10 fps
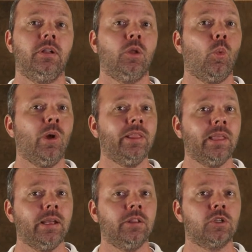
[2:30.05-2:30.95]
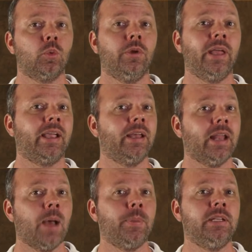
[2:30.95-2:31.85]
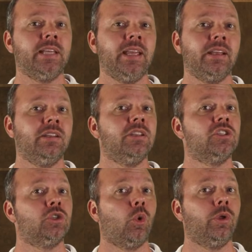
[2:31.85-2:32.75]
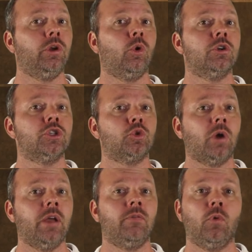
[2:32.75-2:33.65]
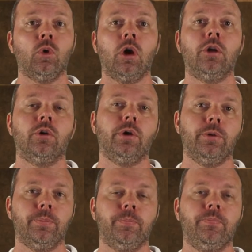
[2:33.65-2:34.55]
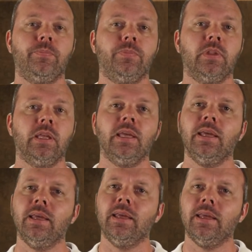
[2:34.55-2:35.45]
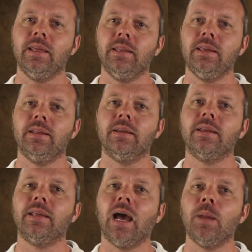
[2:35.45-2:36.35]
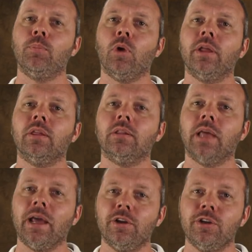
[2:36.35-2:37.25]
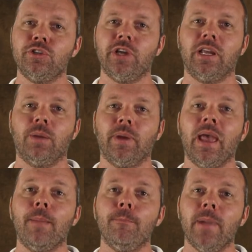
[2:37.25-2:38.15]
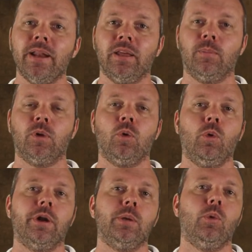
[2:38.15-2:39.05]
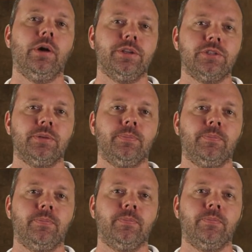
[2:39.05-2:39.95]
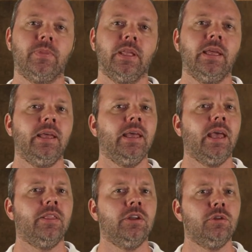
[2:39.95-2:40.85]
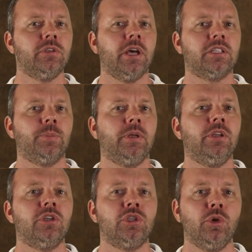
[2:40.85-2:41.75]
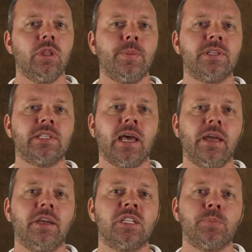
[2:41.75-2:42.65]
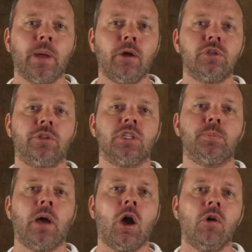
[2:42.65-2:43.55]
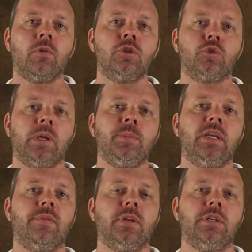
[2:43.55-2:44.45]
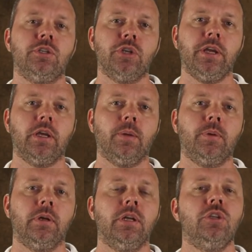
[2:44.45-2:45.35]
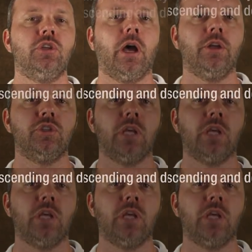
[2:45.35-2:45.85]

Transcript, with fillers: the one thing in this world that cannot be taken, stolen, or strived for on our own. Indeed, God brought the ladder to Jacob and met him where he was. In the New Testament, Yeshua the Messiah expounds on this powerful dream given to Jacob, John